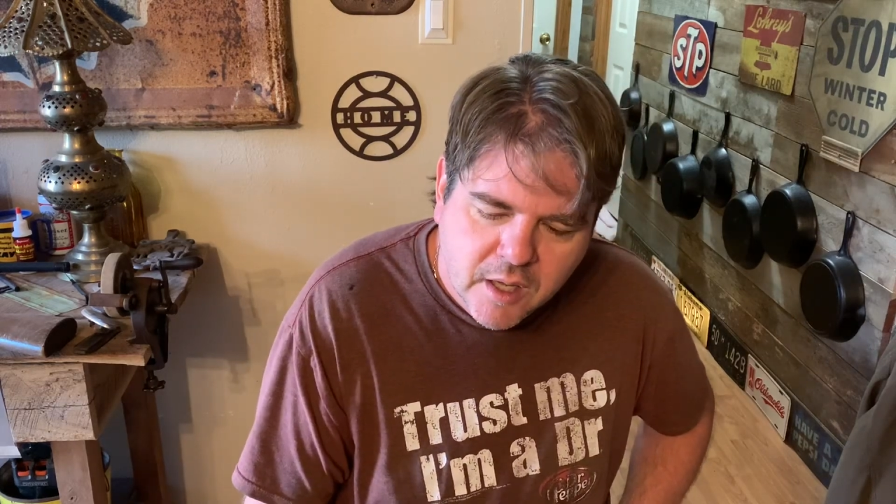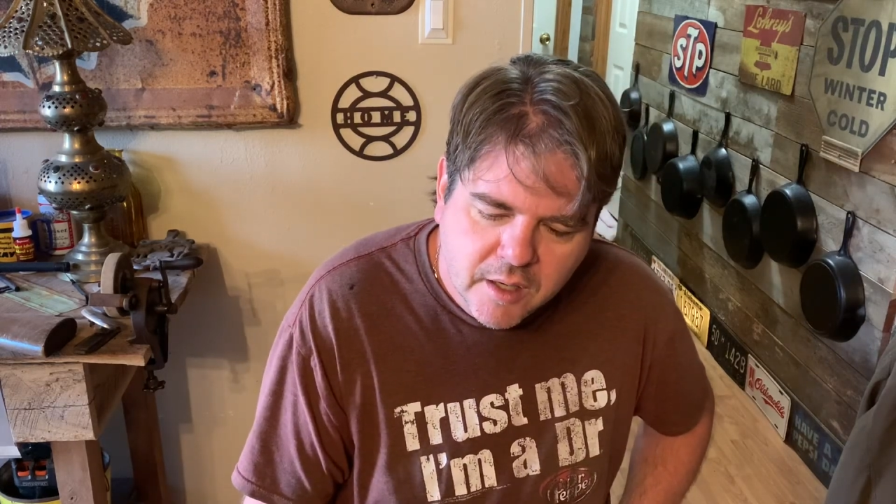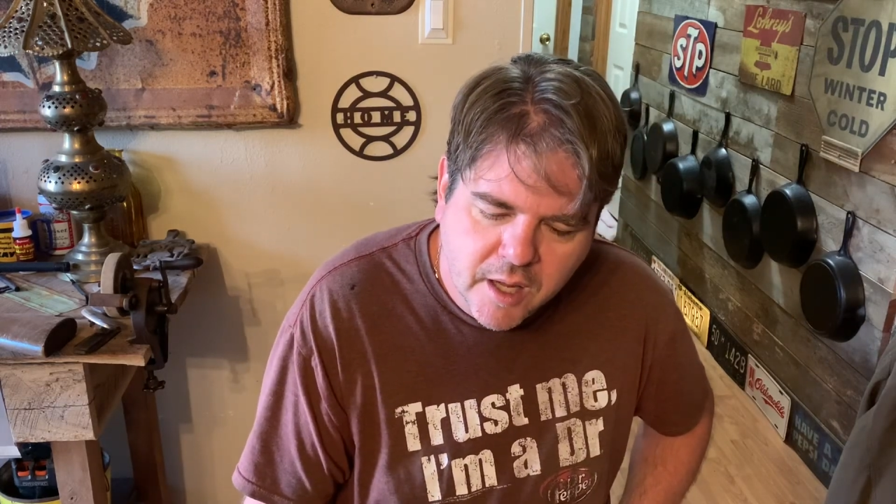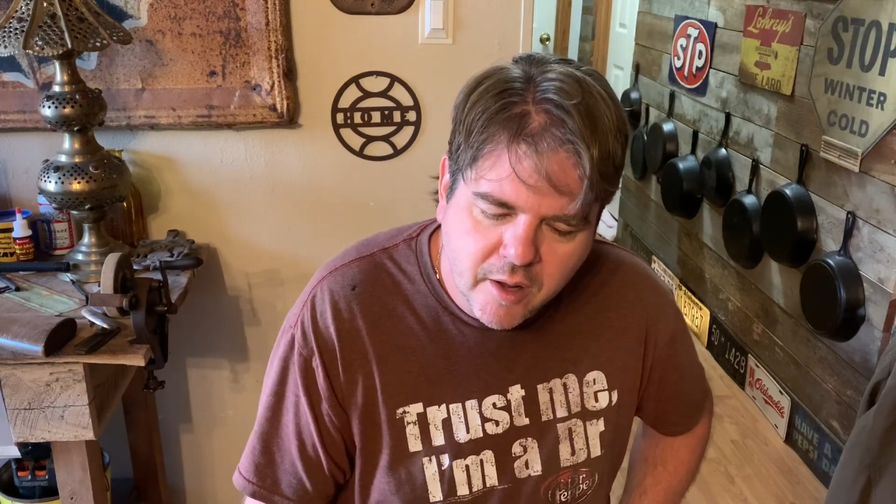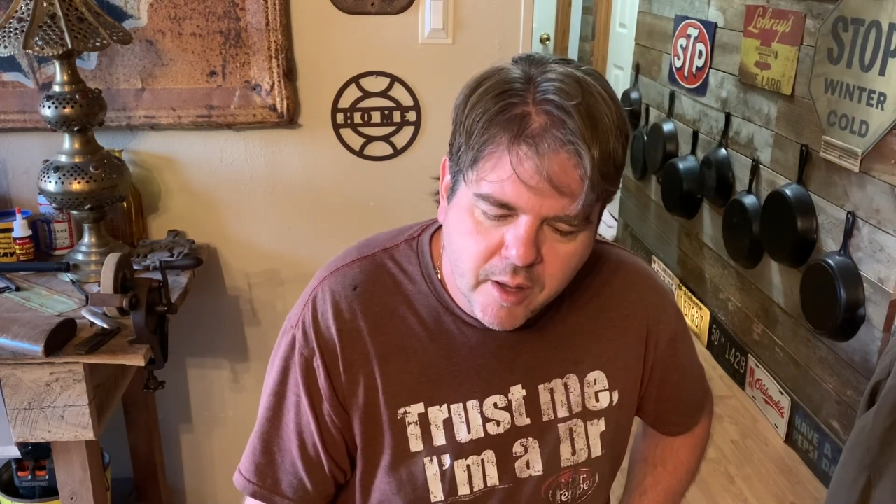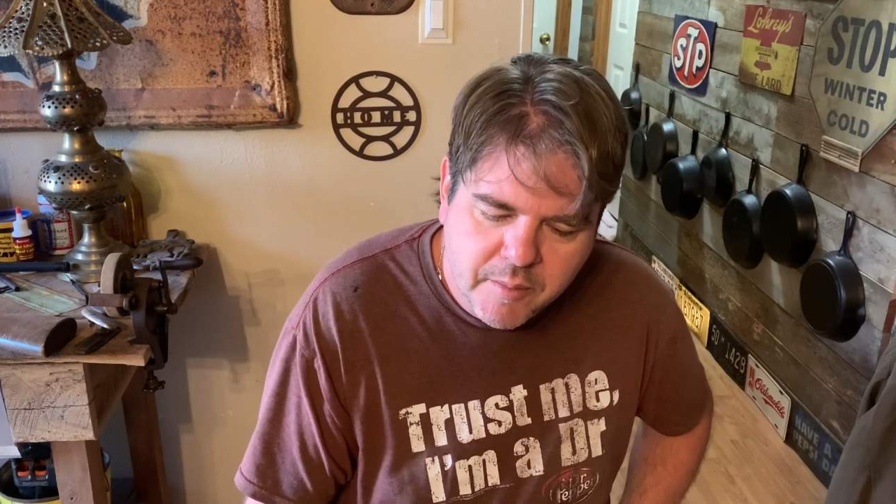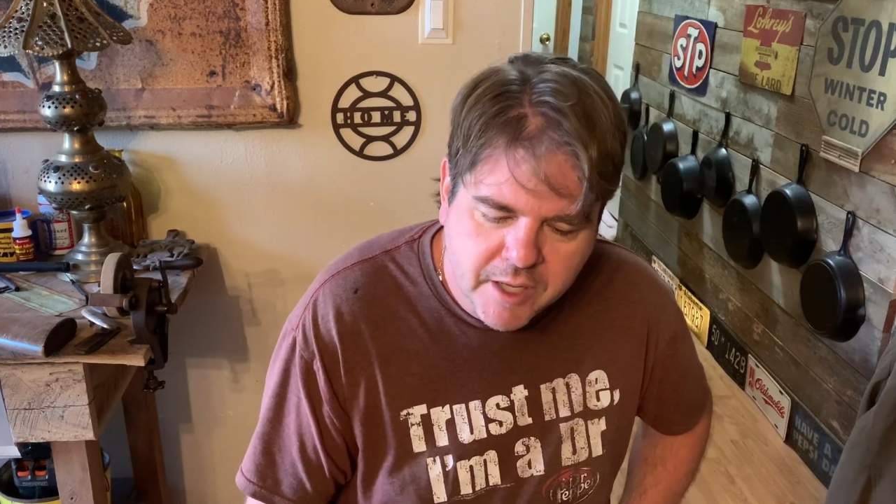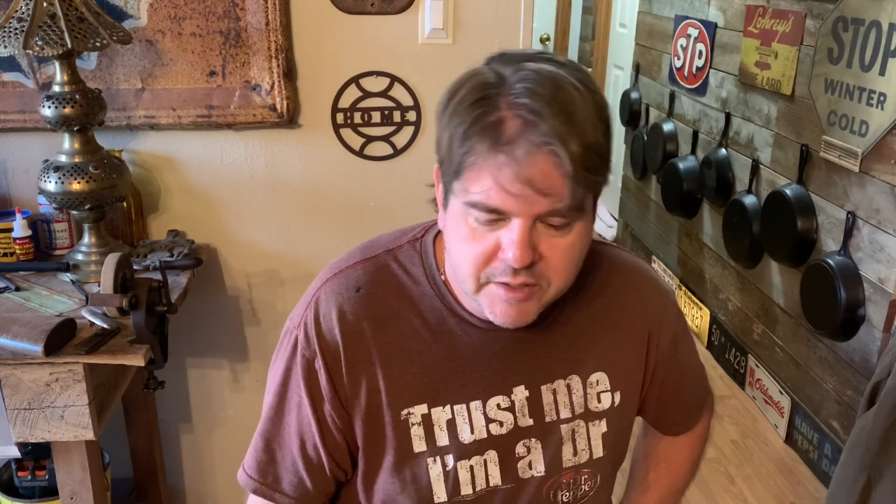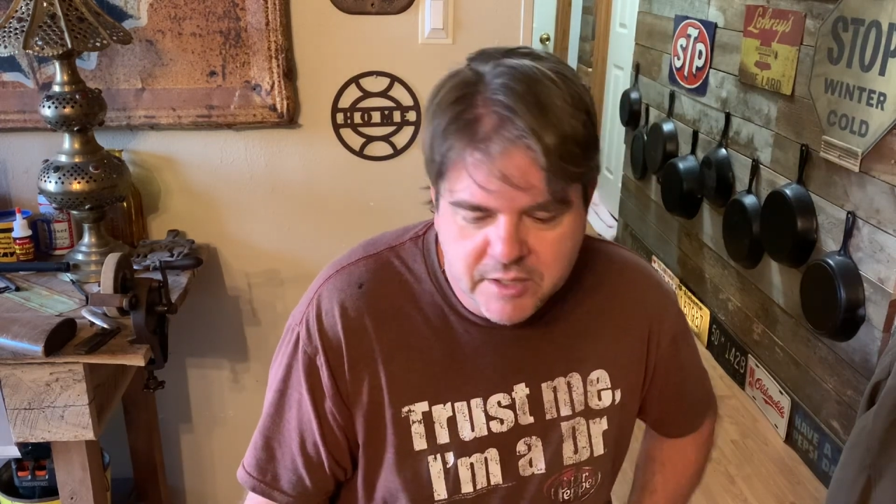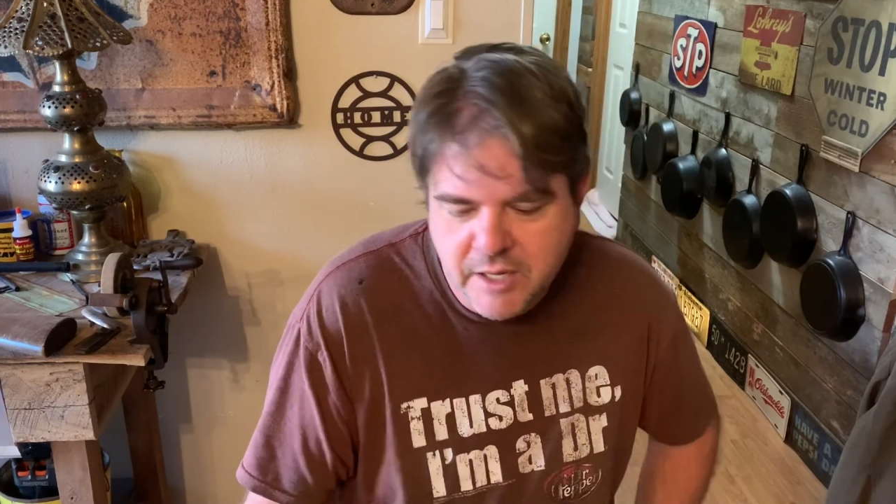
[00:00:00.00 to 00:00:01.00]
Now, I'm
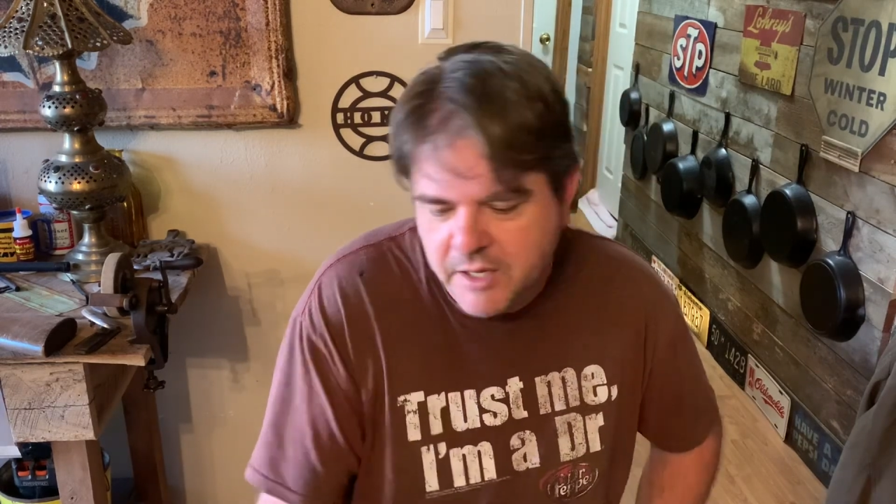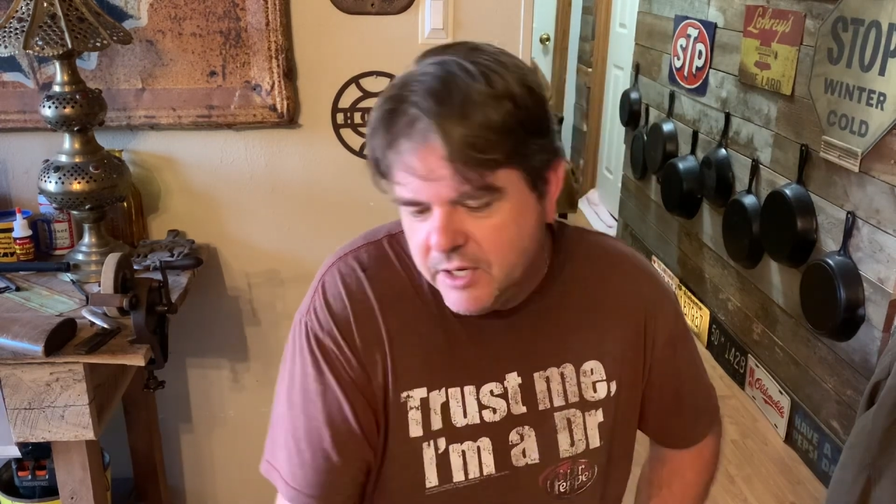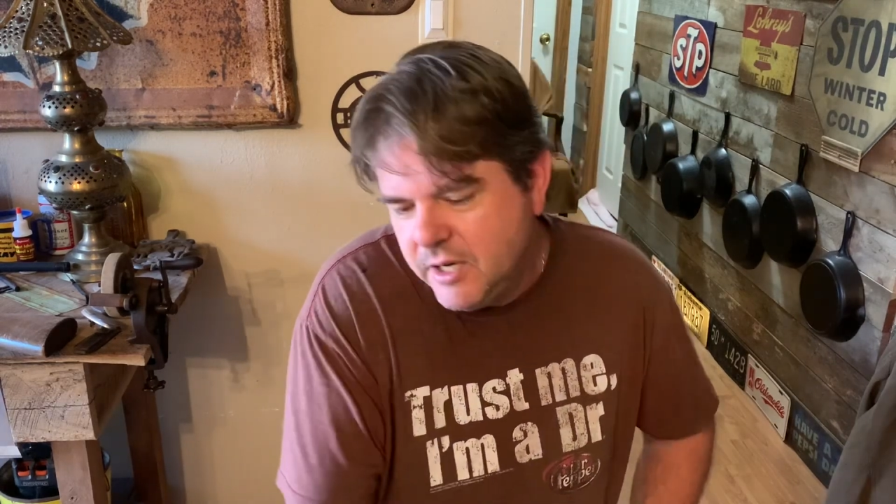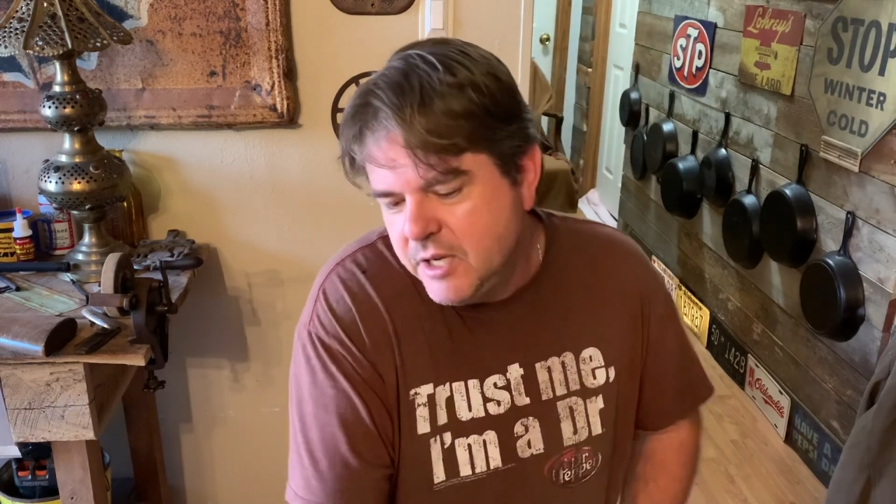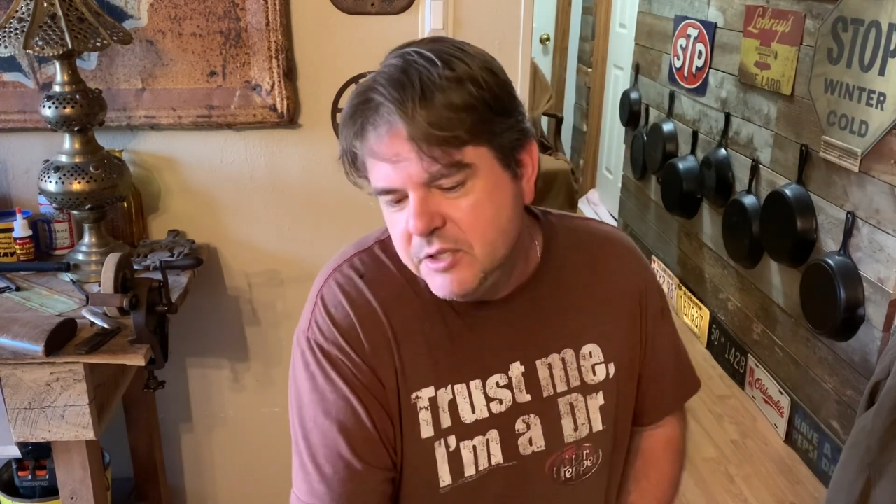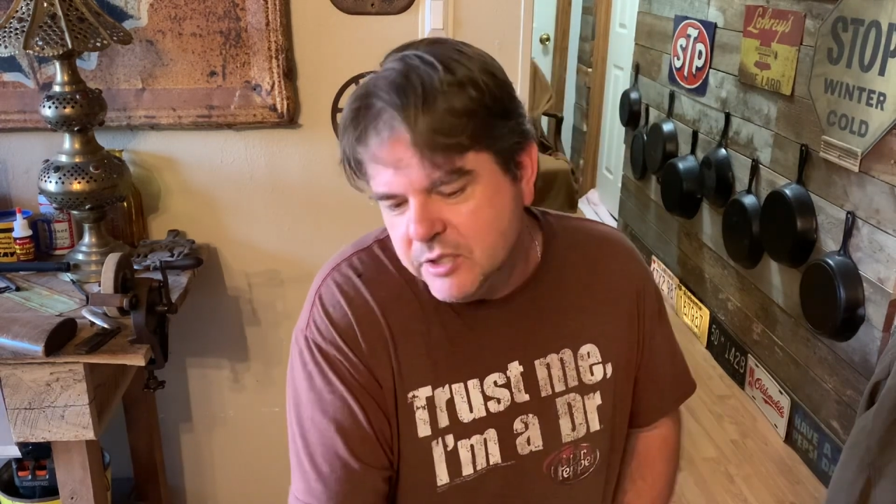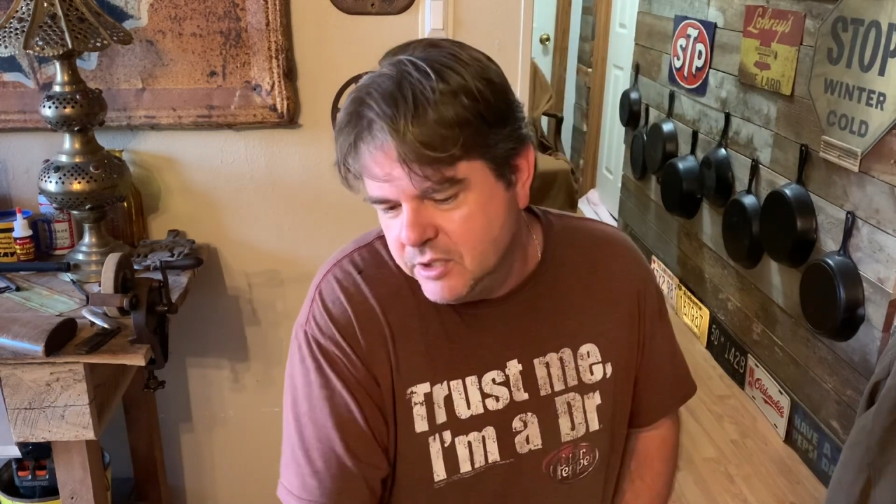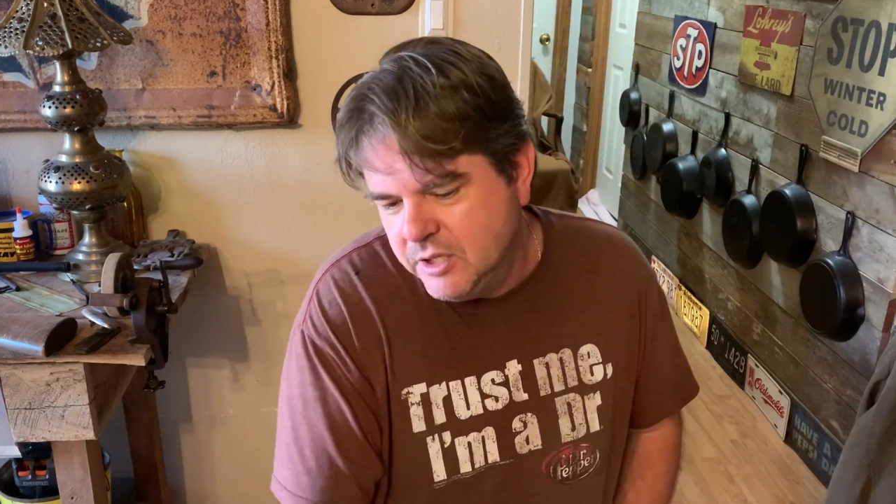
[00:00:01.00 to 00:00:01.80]
not saying that he took